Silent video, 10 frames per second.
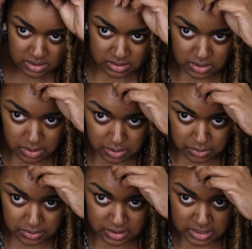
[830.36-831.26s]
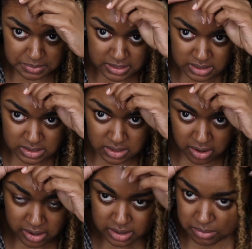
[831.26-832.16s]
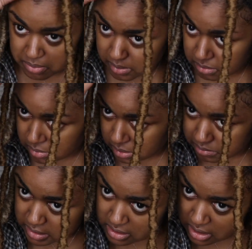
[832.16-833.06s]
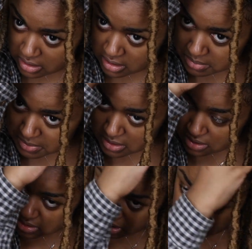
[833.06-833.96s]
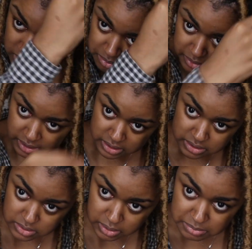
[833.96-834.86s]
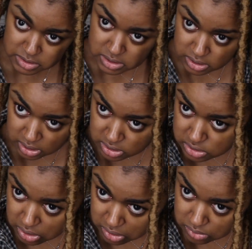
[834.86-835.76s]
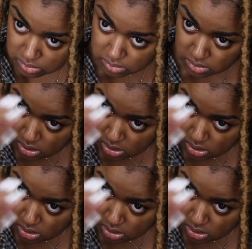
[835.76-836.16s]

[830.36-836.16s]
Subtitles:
So this piece is already, this piece is already braided, so I'm just going to show you